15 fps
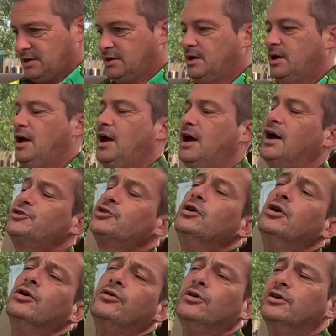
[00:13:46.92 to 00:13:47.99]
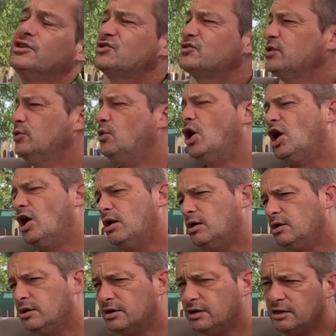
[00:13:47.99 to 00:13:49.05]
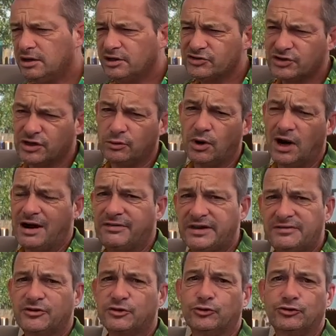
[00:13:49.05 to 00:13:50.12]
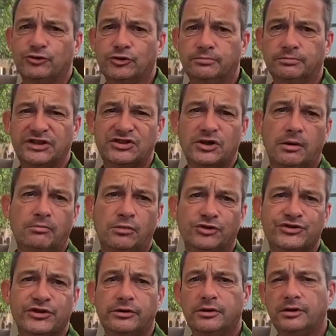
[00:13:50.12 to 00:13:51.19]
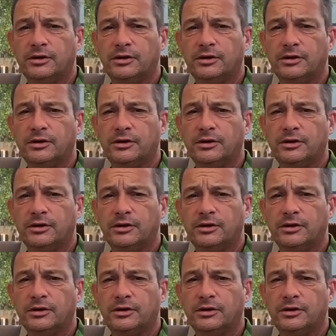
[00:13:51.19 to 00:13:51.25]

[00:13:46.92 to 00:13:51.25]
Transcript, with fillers: I don't know, it's too hot. It's too hot. I've even undone my top button.